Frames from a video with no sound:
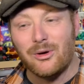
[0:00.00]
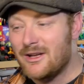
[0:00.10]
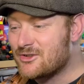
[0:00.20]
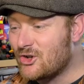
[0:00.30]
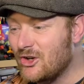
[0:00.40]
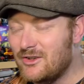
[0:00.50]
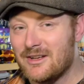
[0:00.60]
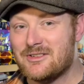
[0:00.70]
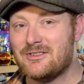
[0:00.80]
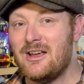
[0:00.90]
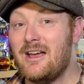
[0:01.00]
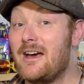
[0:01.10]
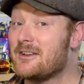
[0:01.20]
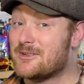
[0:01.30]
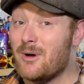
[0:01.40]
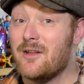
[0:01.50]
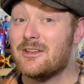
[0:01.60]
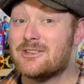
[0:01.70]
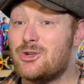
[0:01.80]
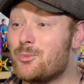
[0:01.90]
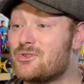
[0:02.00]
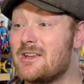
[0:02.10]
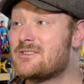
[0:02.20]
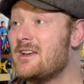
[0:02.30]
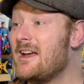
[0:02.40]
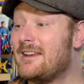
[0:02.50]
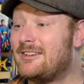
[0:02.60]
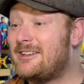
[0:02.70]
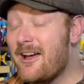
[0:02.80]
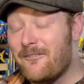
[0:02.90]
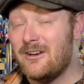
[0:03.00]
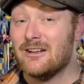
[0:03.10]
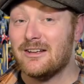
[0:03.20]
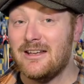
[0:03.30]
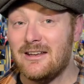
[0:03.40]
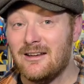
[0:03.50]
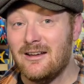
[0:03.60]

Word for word: his goodness. And a smiling soups is definitely